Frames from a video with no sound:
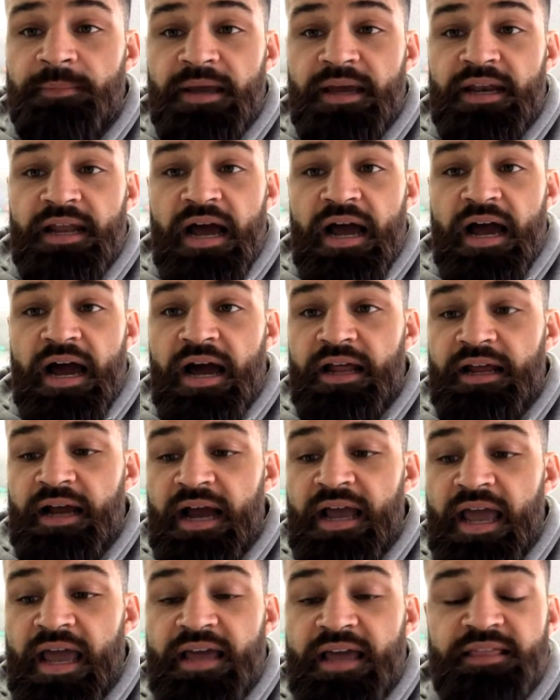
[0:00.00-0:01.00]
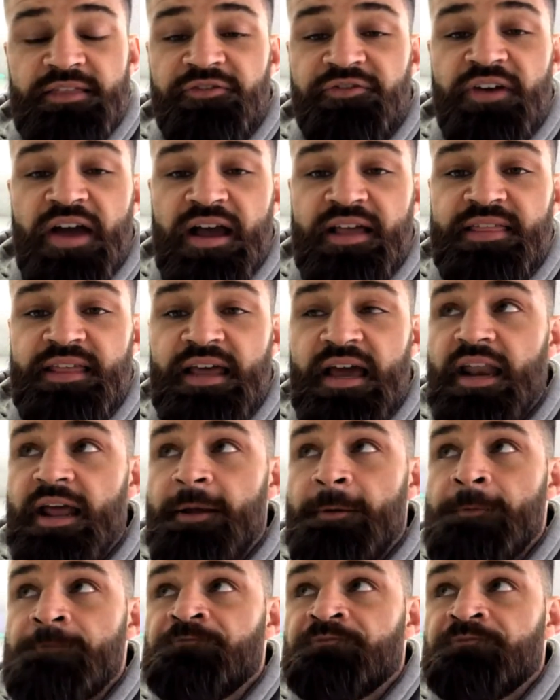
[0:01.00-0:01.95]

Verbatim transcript: man. I, I hate the fact that